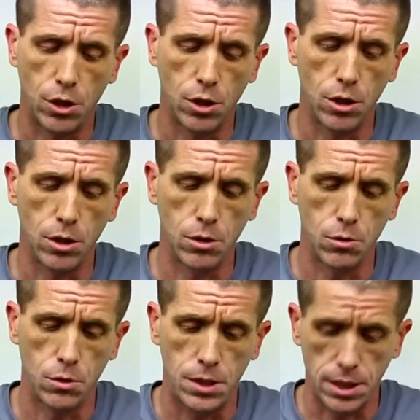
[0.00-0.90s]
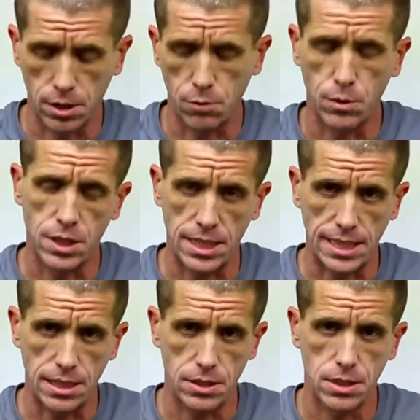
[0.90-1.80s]
you're dealing with
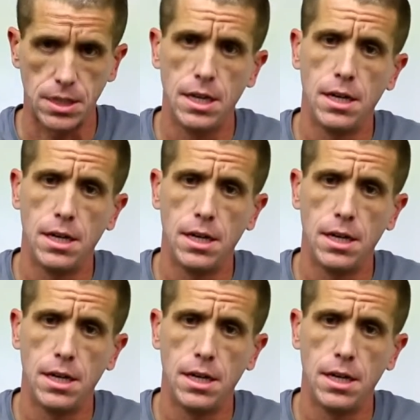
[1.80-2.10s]
seeds.